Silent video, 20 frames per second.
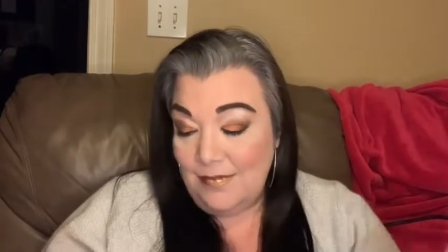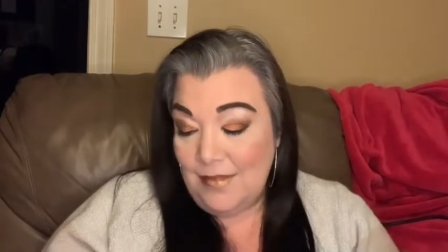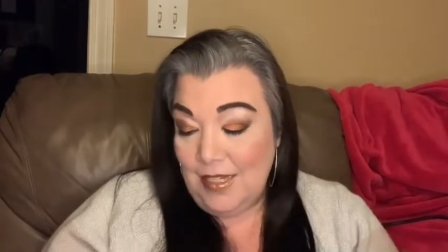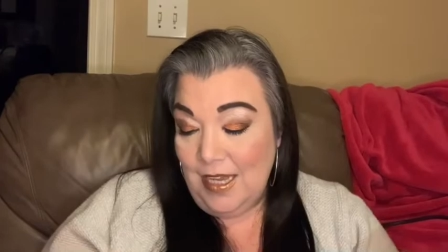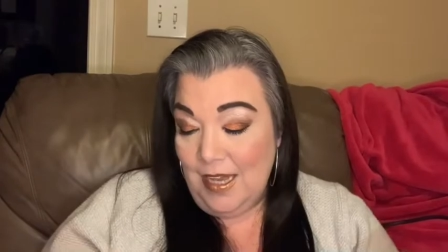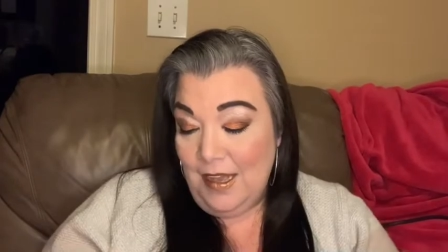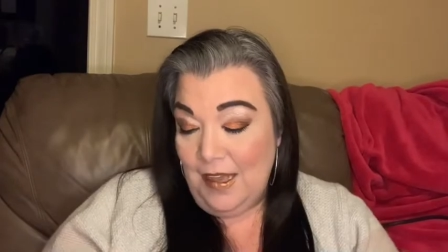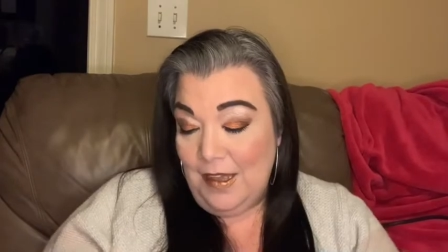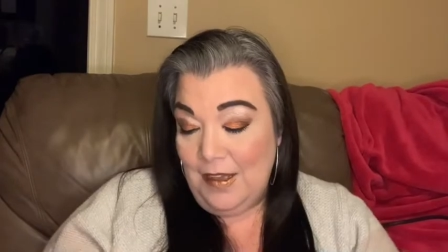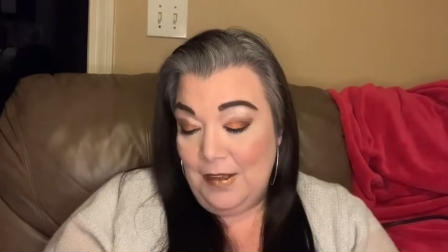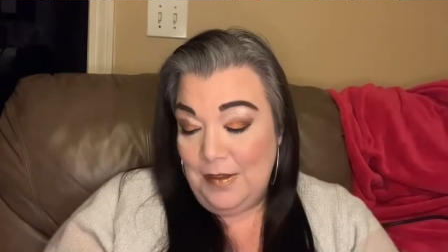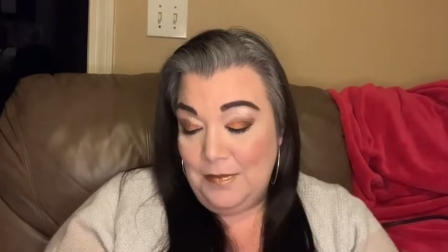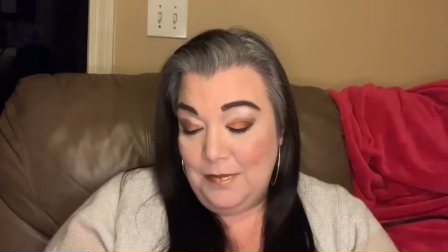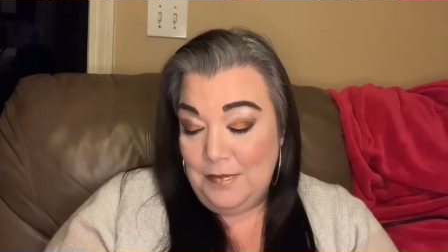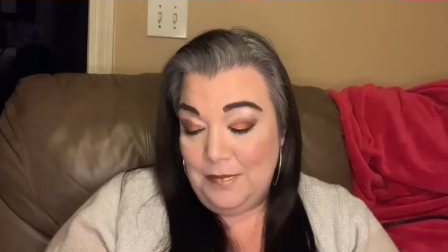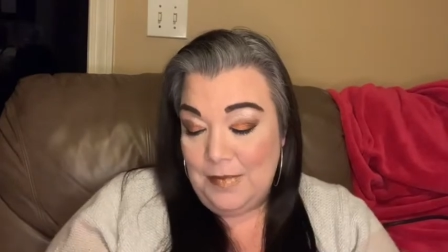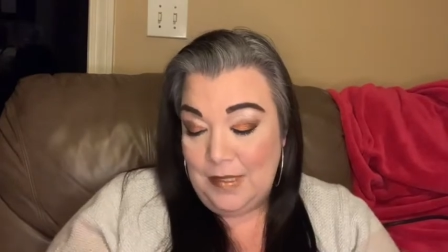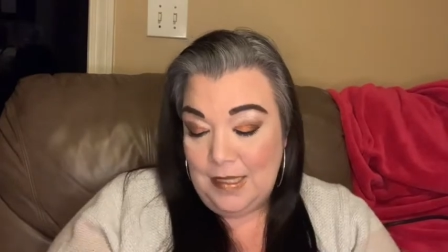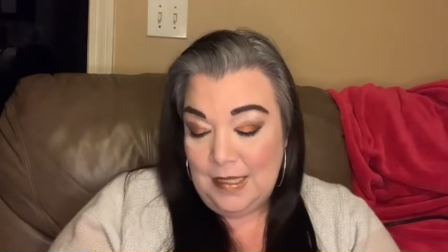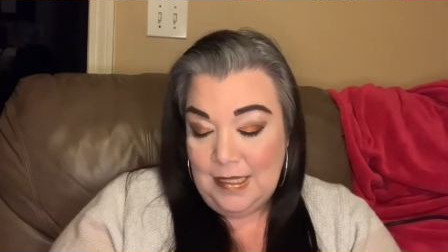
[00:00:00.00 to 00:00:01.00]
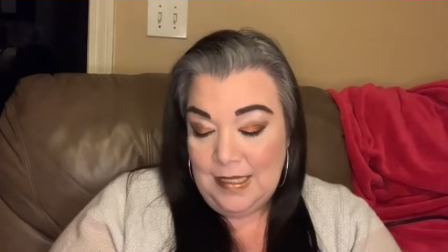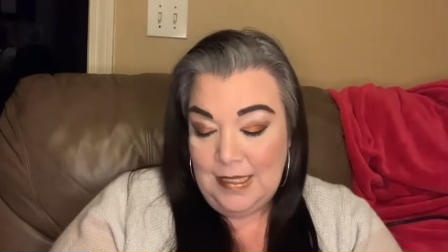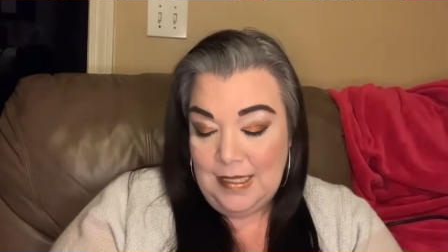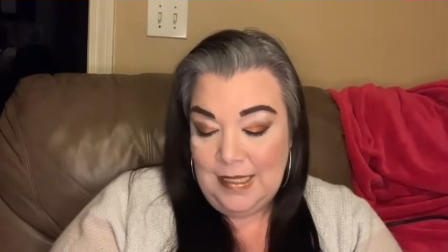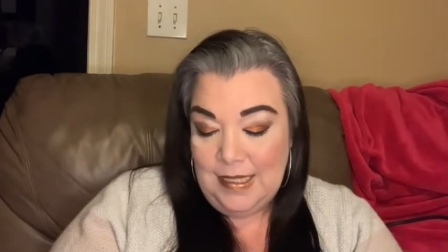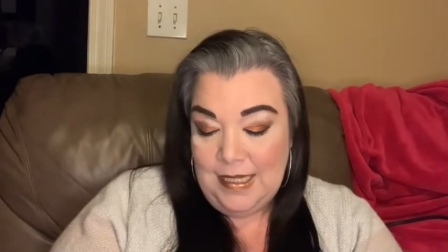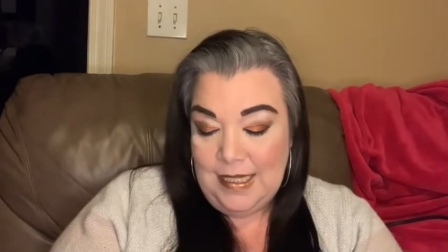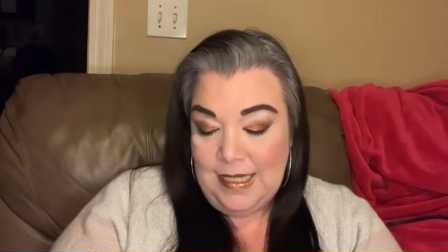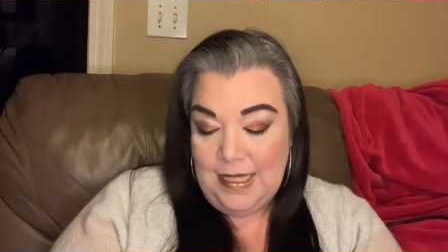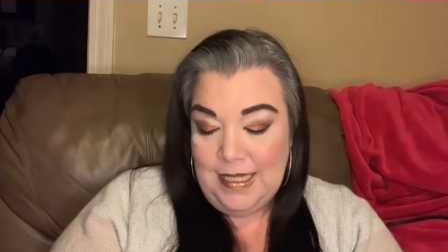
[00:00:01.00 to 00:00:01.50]
um,
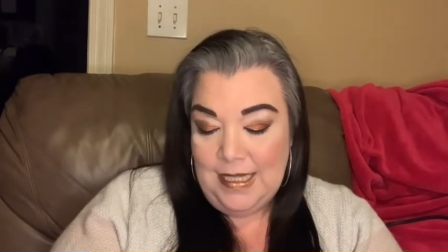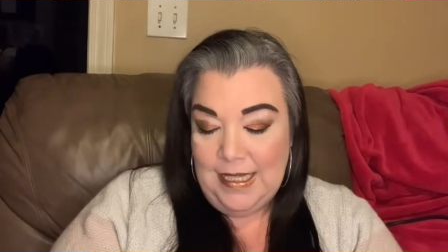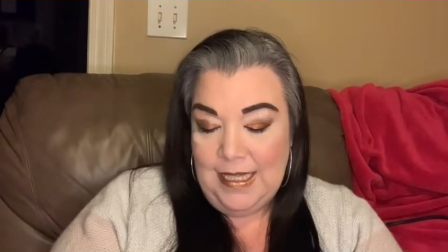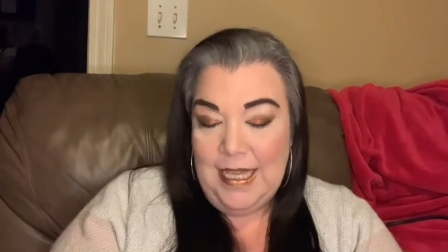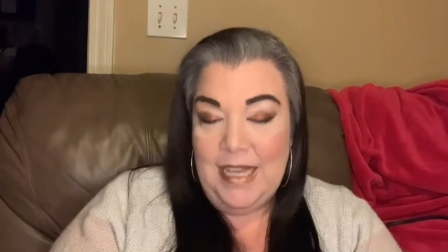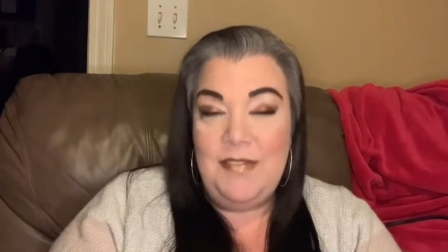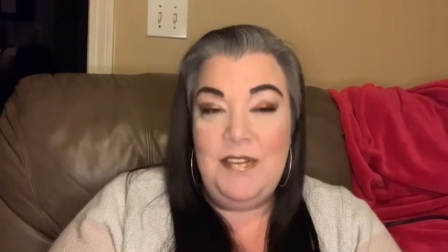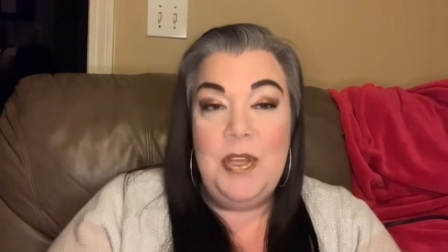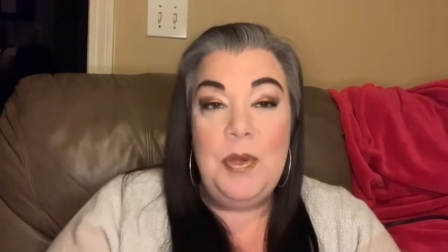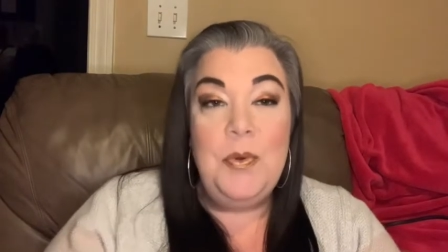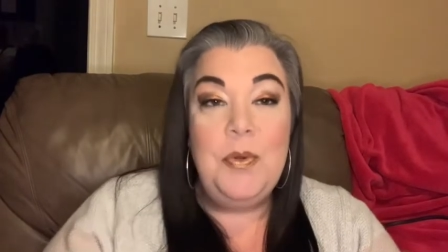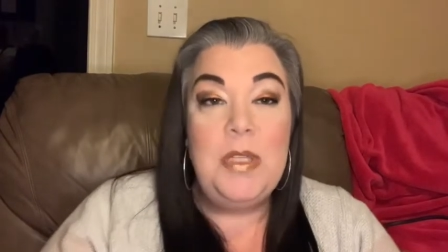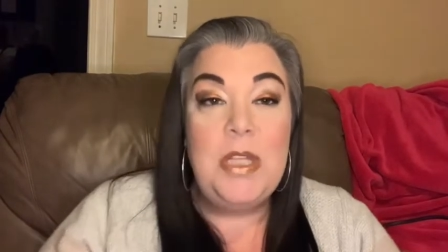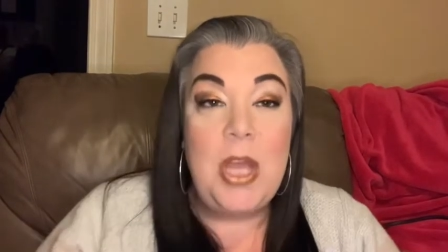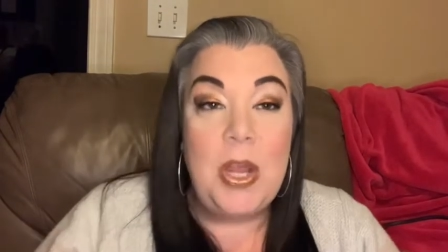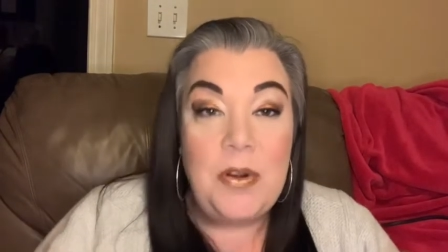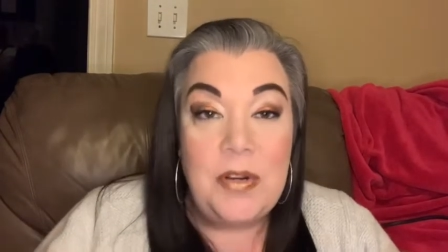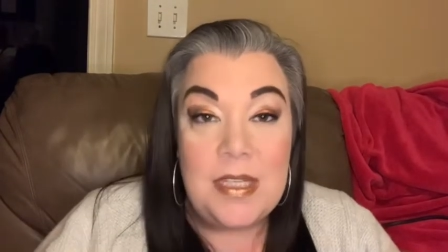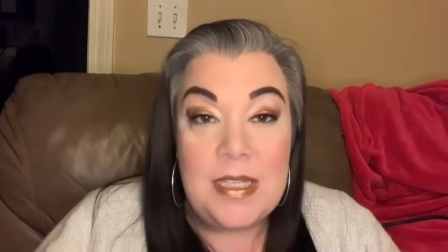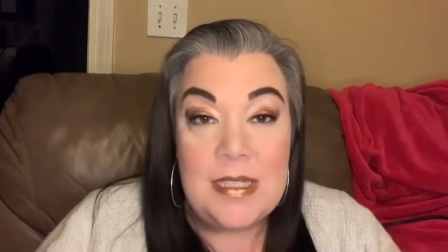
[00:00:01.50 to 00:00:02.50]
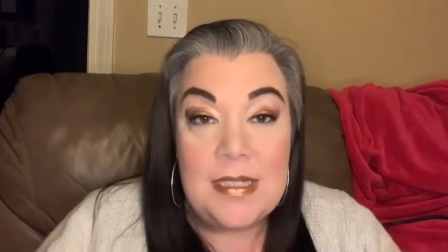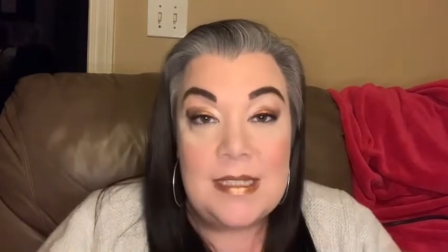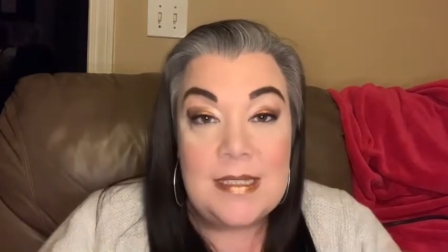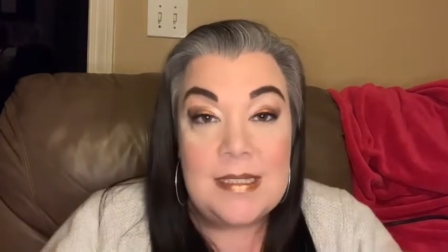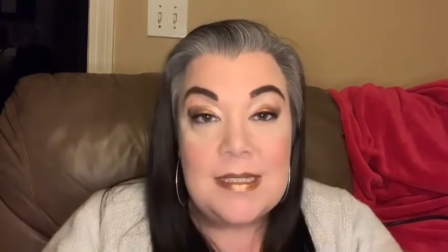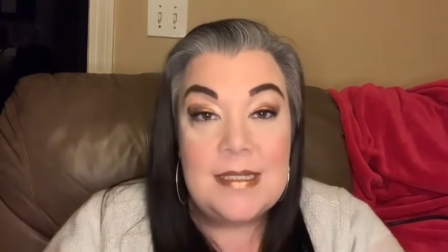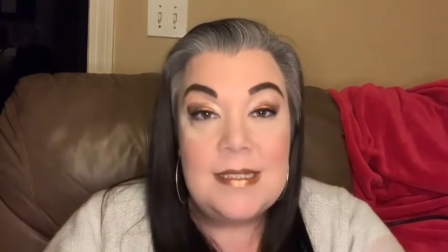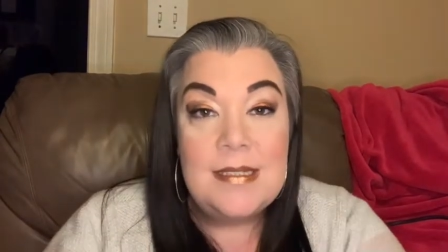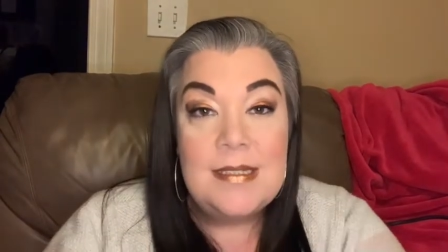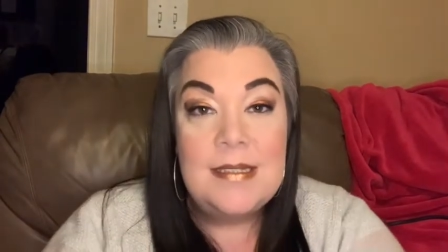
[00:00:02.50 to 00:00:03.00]
if you will notice,